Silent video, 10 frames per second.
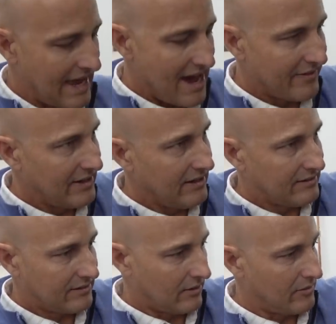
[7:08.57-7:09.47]

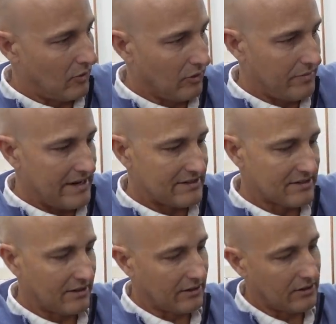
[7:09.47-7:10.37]
Cavities or the mold base
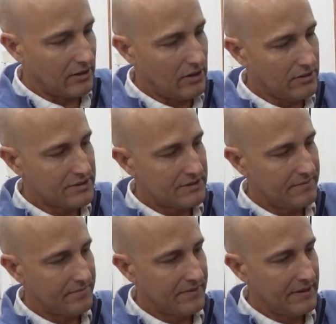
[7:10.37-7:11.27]
is gonna close
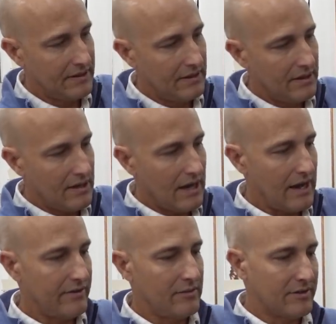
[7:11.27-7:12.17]

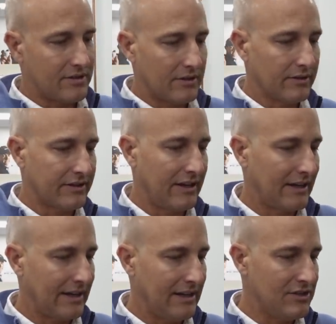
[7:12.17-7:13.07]
and then the material is going to
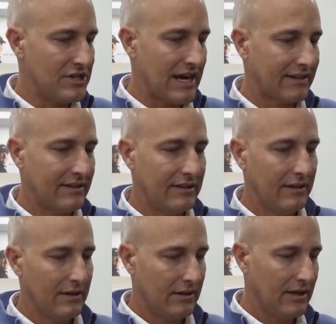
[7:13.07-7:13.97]
get injected
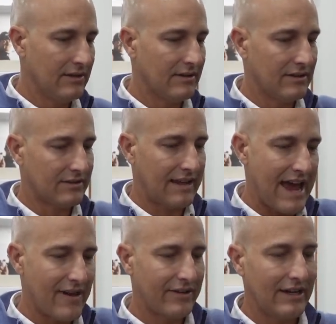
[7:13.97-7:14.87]
into this
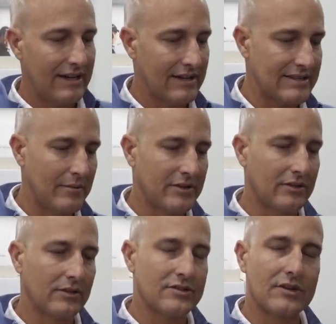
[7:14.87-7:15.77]
cavity and as that
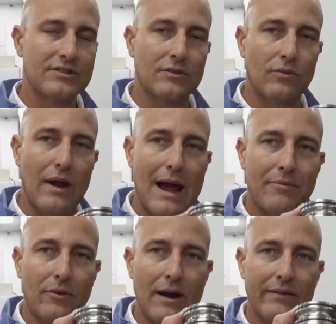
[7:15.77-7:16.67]
material starts to
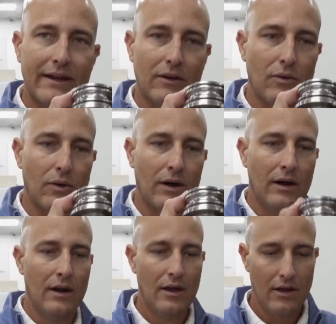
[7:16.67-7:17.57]
wrap around that core
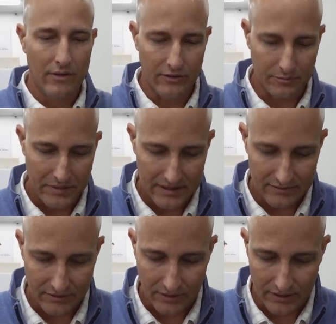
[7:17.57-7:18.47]
those
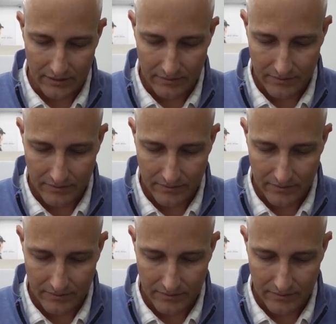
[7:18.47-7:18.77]
pins are going to